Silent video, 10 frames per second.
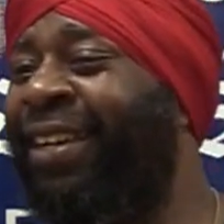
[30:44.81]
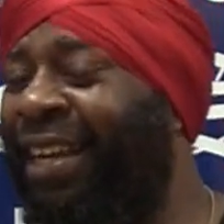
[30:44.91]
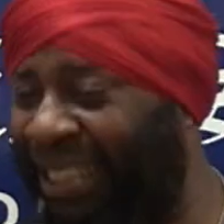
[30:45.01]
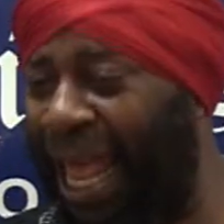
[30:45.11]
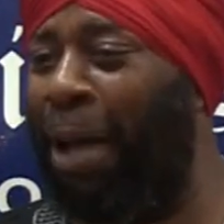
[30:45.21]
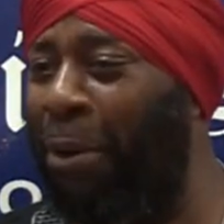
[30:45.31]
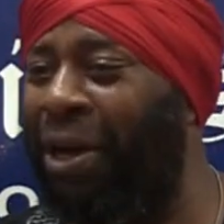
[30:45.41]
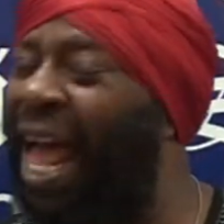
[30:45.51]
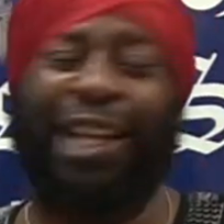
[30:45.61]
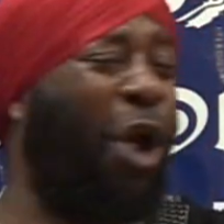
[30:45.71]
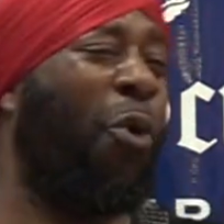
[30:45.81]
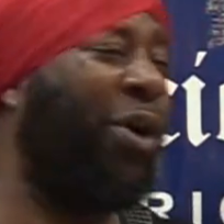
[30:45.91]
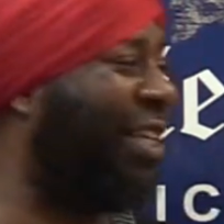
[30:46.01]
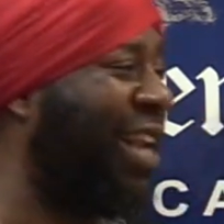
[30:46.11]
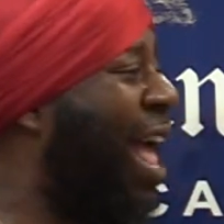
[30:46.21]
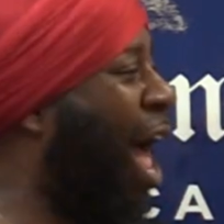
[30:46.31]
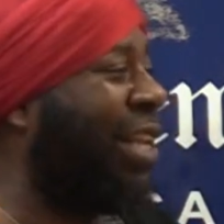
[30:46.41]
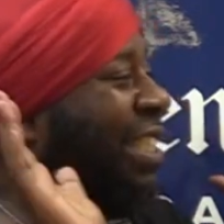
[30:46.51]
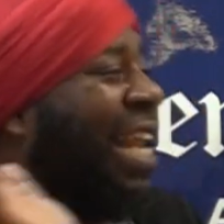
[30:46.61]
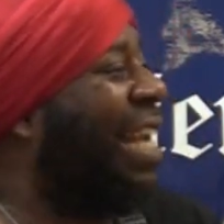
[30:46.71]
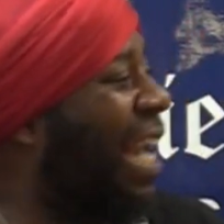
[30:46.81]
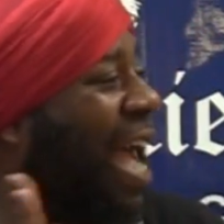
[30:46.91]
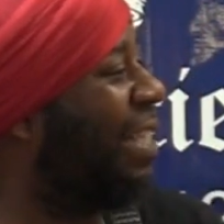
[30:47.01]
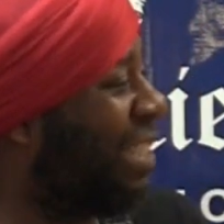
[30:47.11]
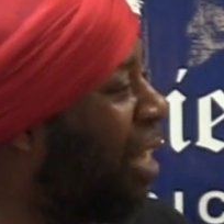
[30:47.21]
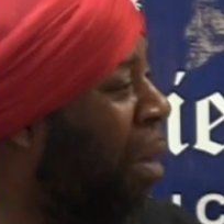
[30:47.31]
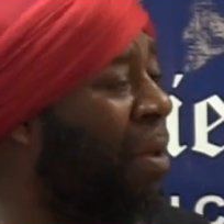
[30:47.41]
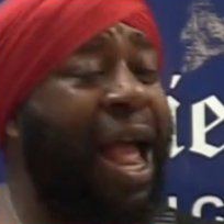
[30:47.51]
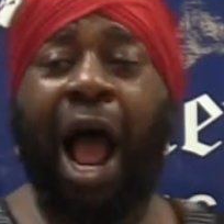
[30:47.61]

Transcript: Islam Moor, I don't want it's not that kind of setup.